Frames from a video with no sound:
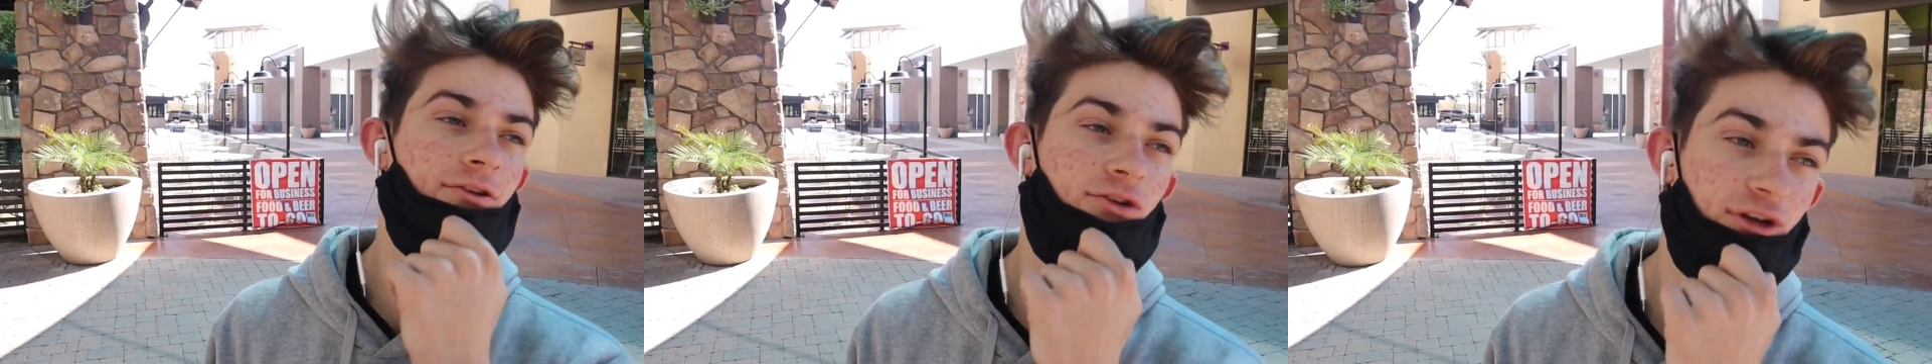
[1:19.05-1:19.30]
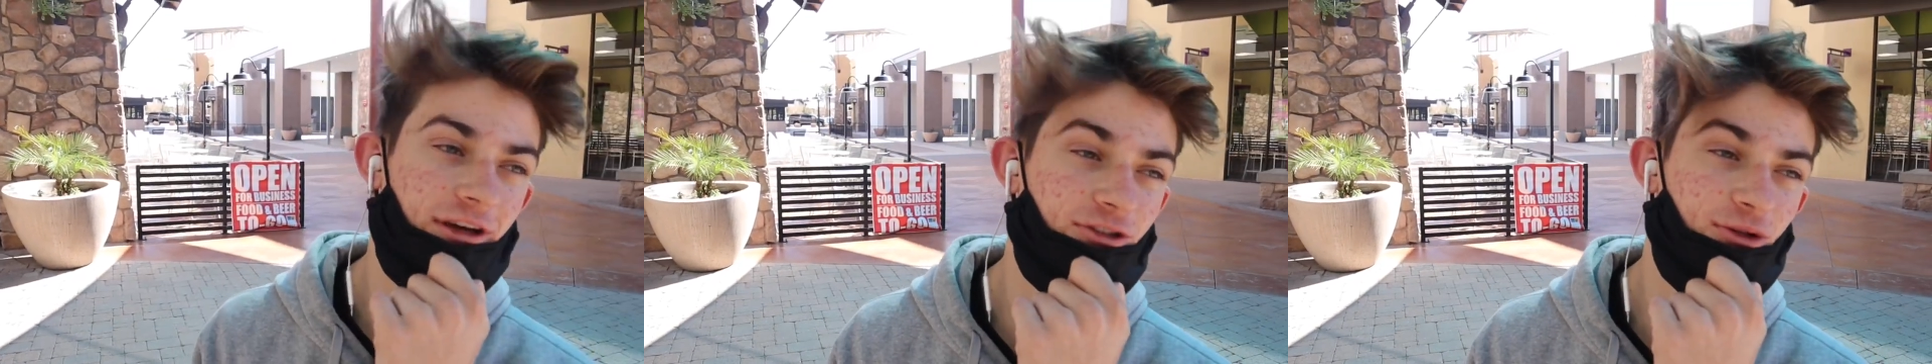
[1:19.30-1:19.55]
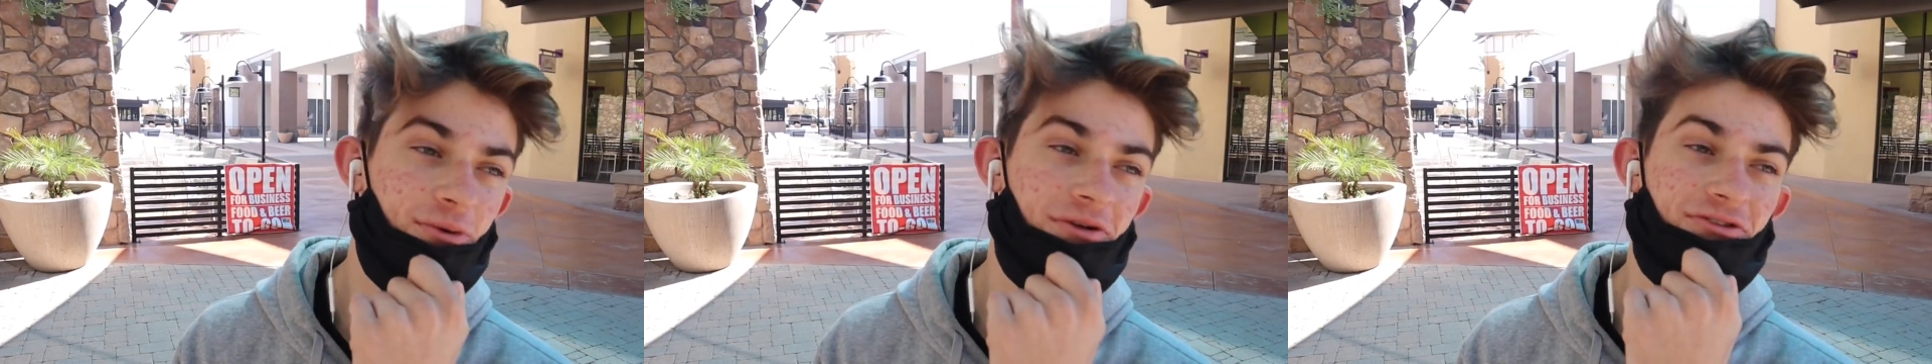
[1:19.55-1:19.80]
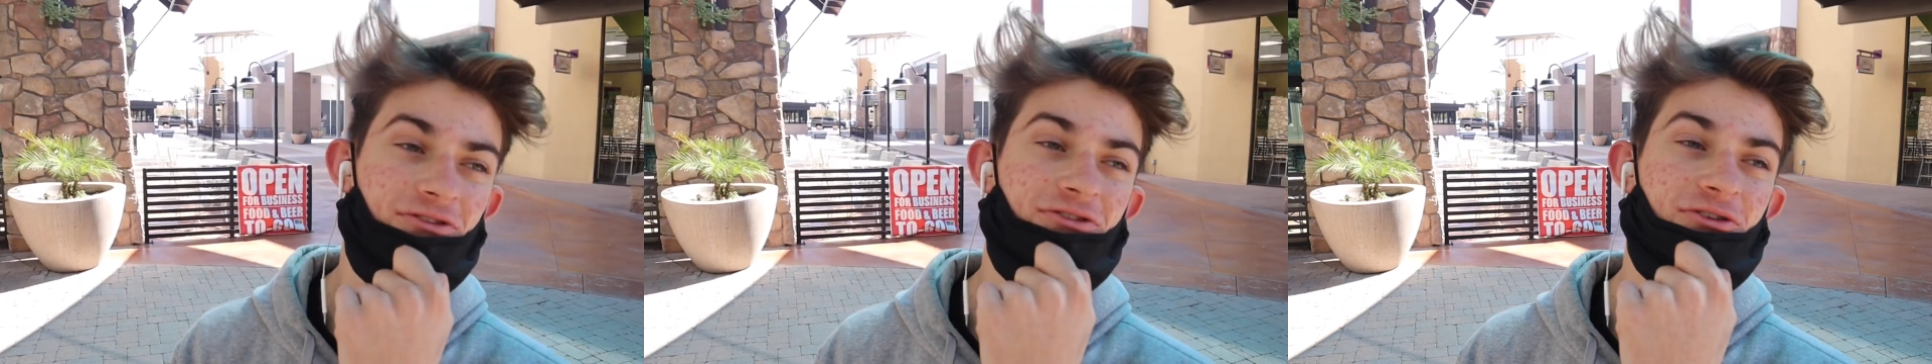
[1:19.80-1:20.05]
Do you guys know where
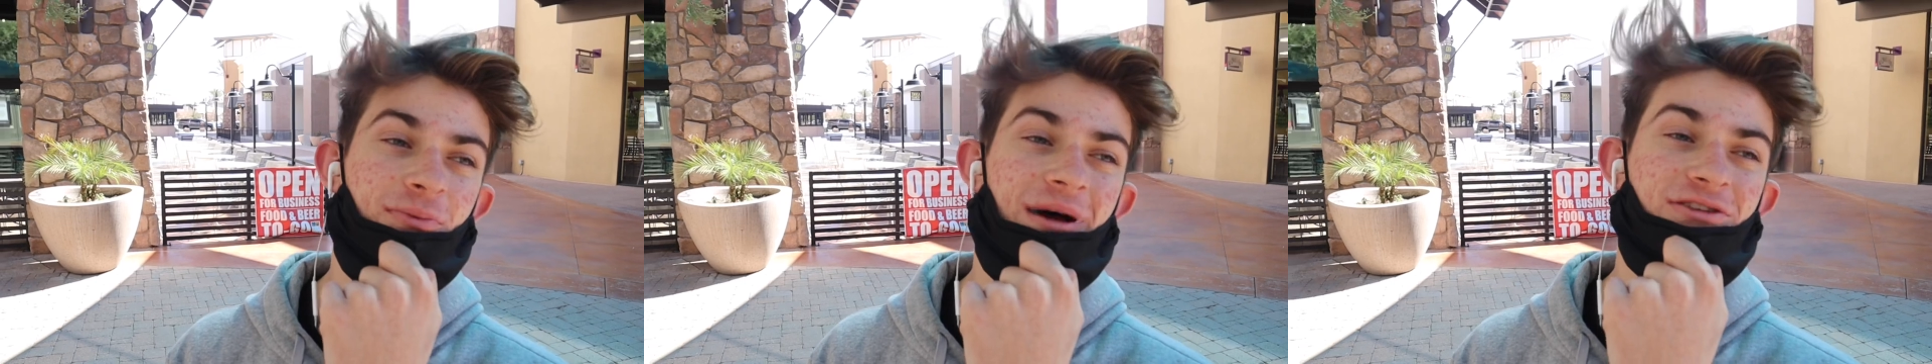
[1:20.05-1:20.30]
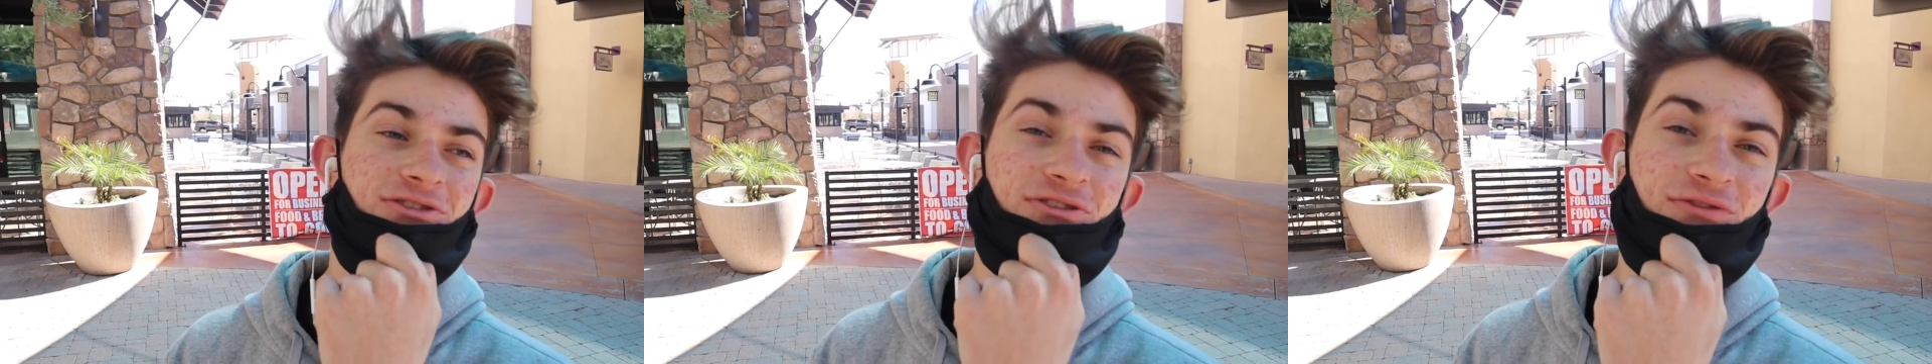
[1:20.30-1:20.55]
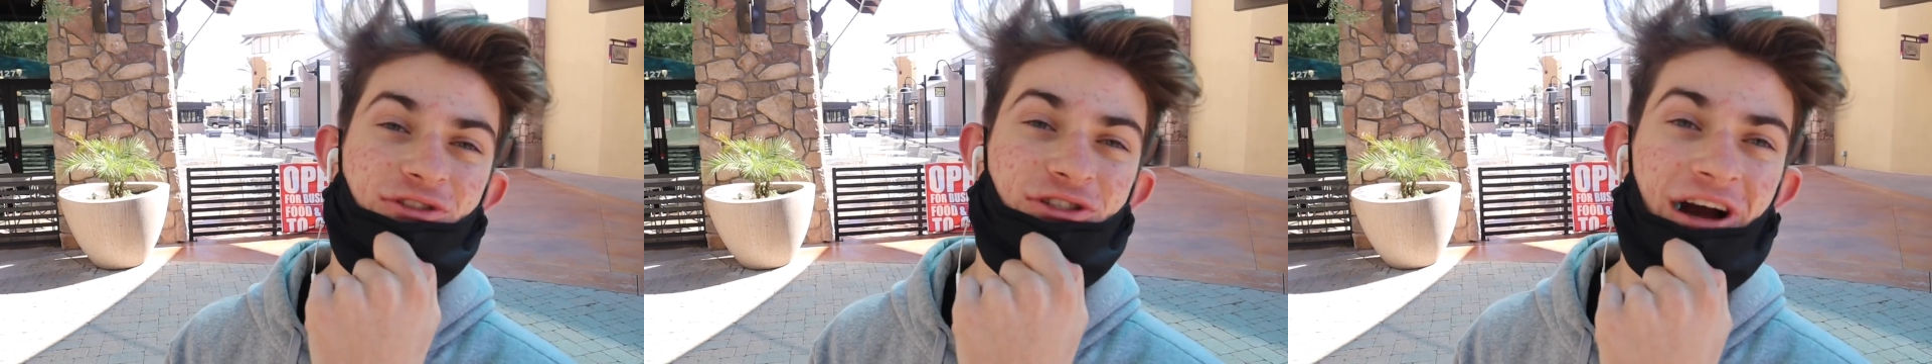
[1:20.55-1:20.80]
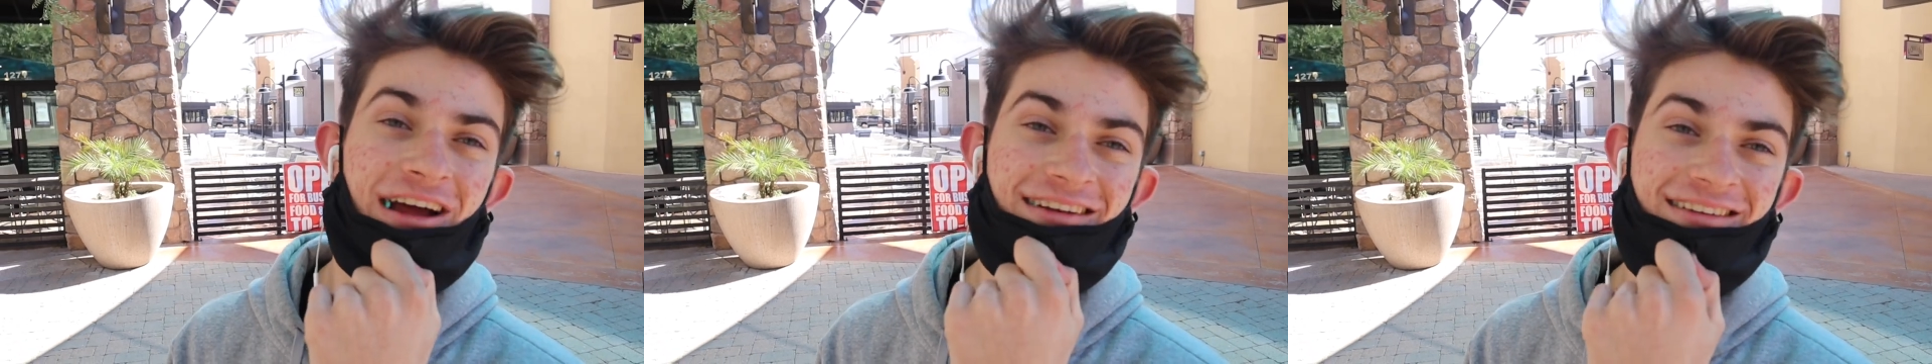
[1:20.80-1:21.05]
Sebastian's
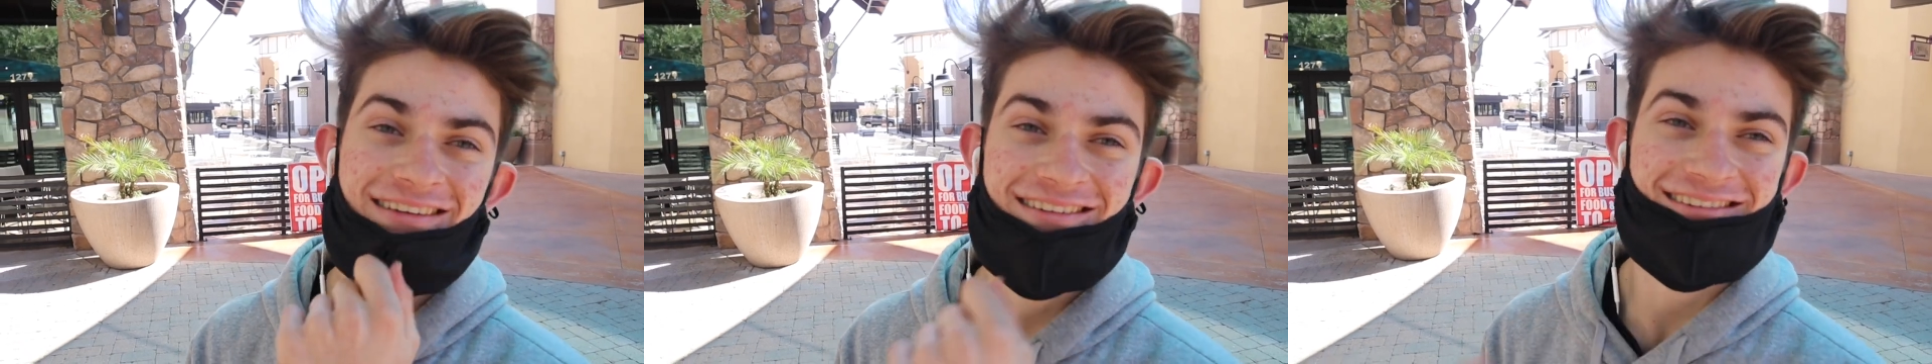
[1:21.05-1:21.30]
vagina is?